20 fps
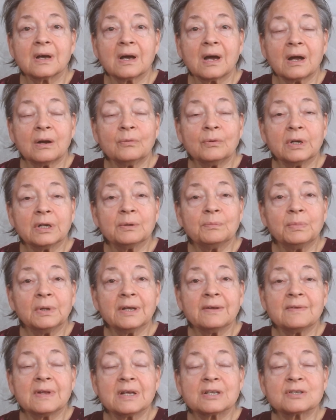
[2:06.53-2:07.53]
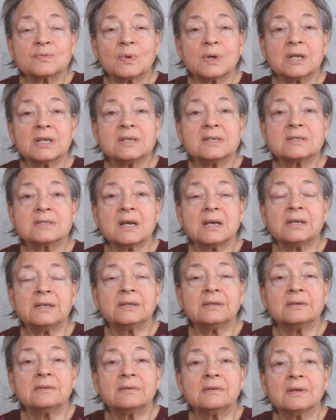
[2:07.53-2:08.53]
I really believe that's what he's
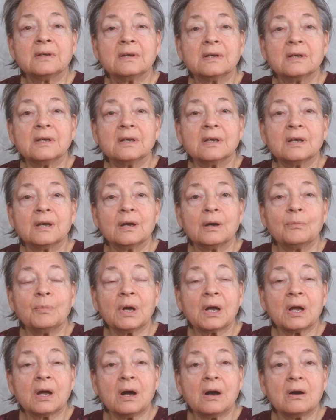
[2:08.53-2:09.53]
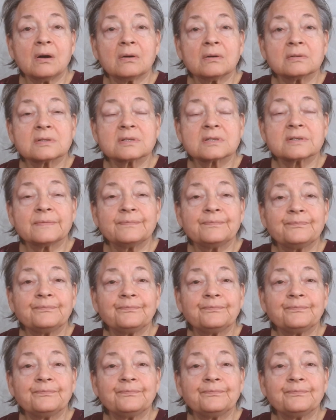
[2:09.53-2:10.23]
saying because